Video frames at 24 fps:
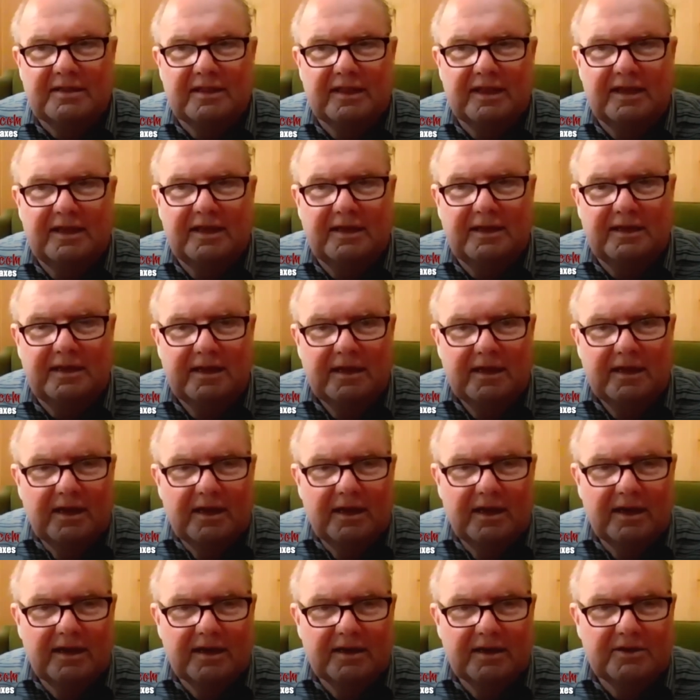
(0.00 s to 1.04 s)
that they
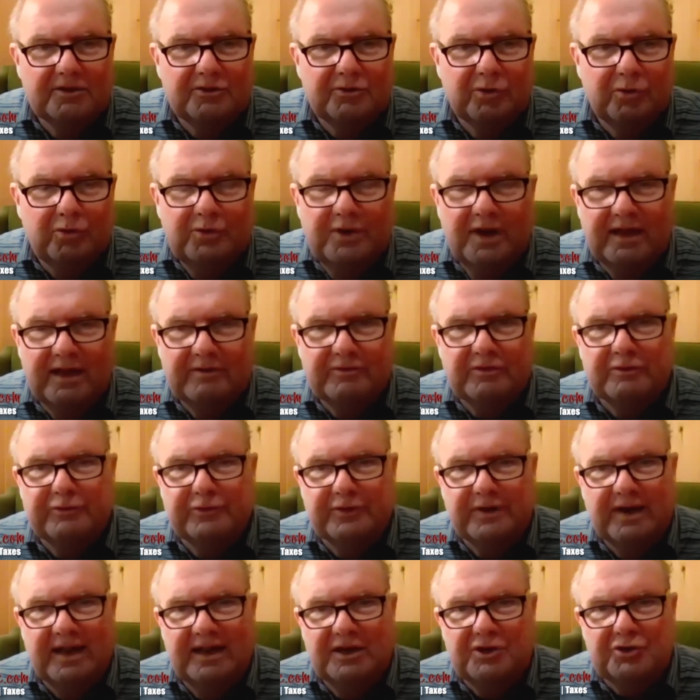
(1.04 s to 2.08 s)
don't have the
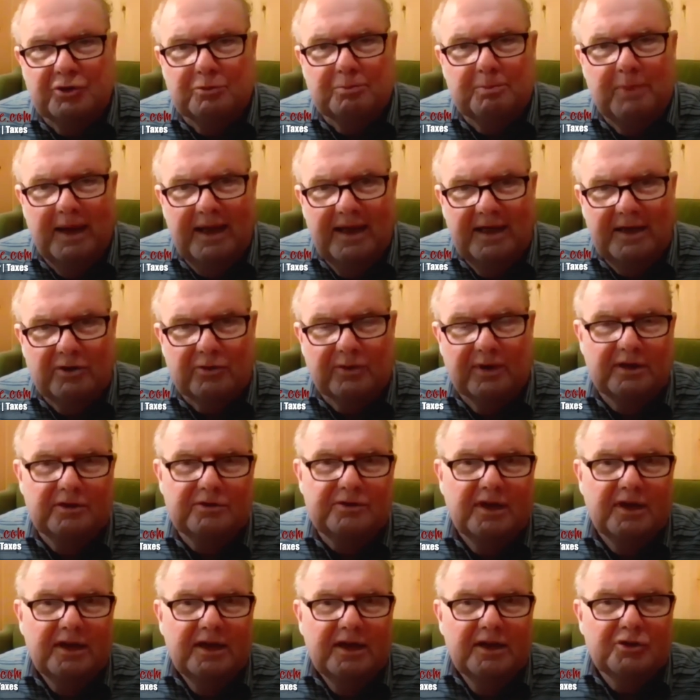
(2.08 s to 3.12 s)
financial
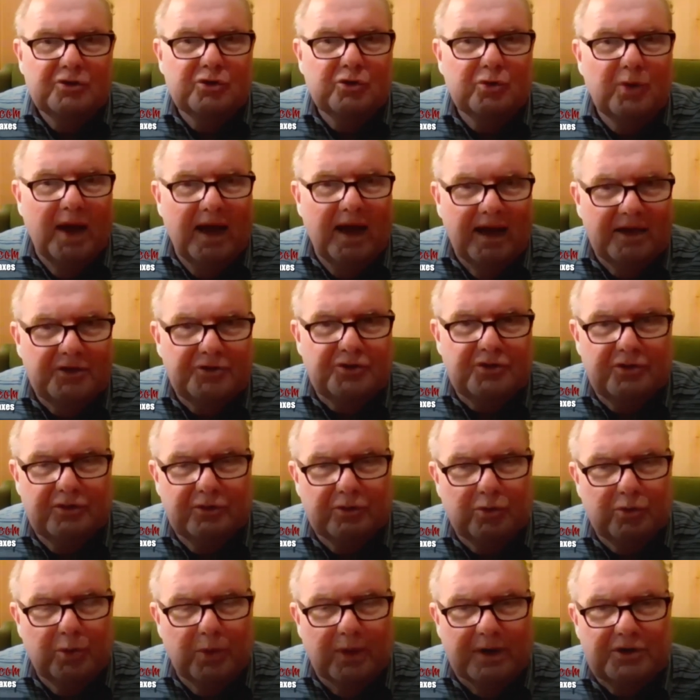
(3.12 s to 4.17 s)
background to ask
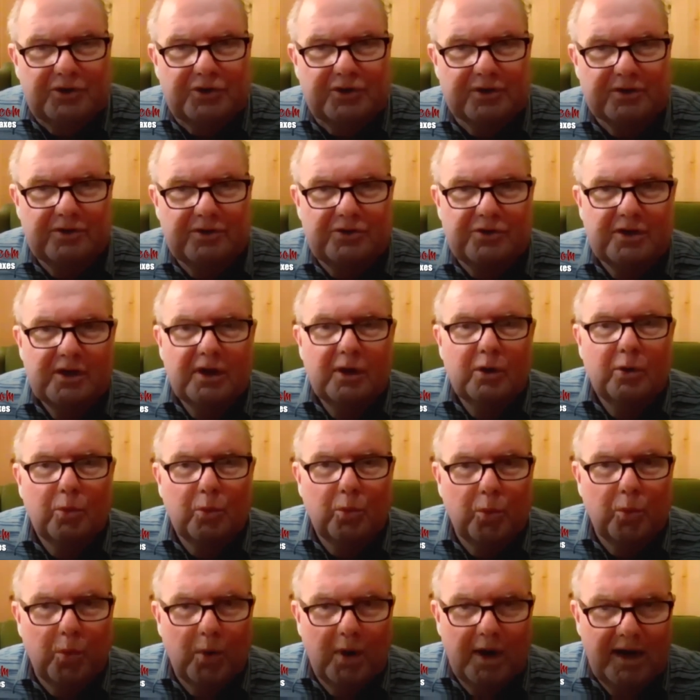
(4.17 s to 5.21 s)
the questions.
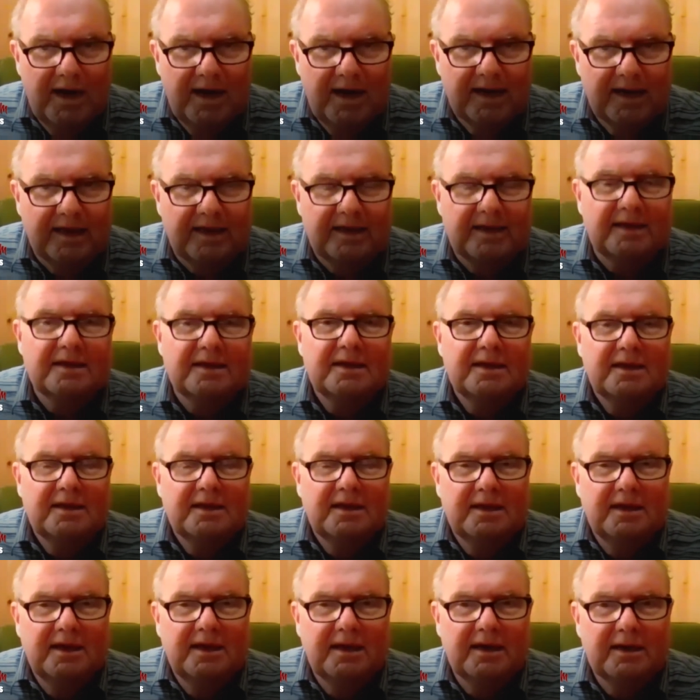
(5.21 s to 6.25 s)
Why?
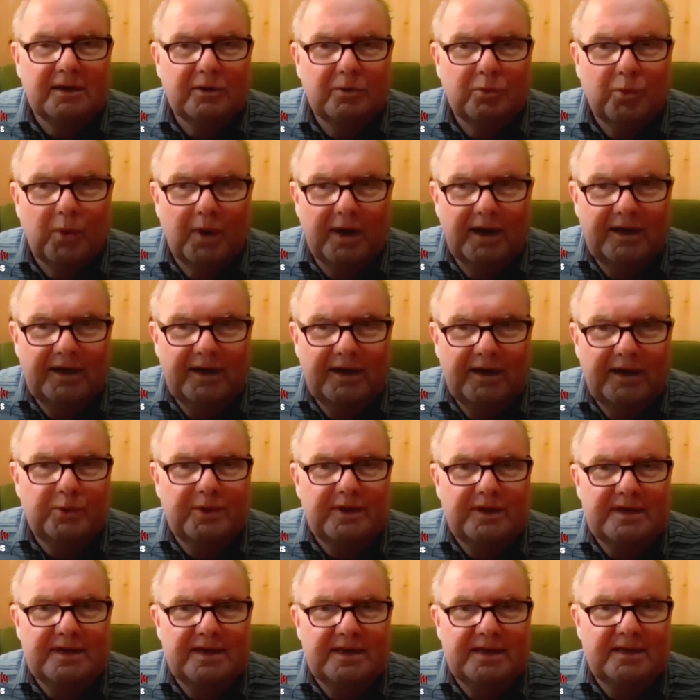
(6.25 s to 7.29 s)
Why do
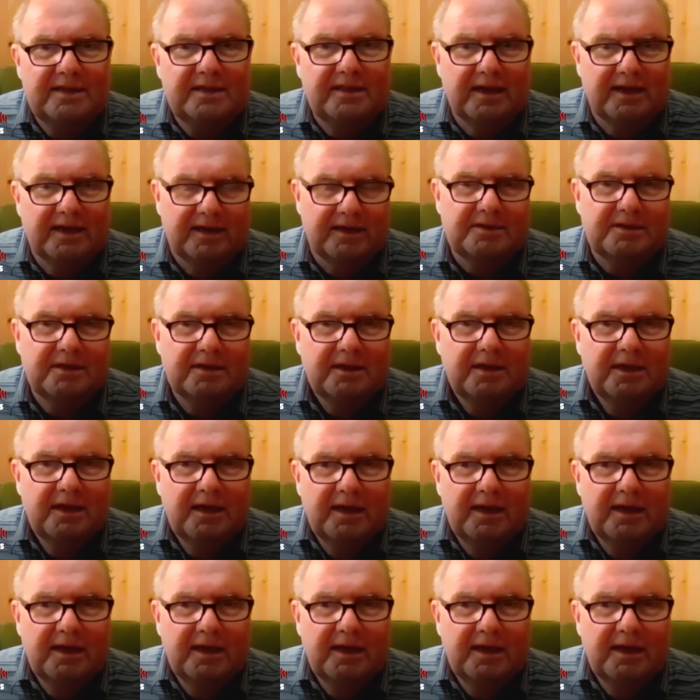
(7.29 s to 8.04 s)
we need that?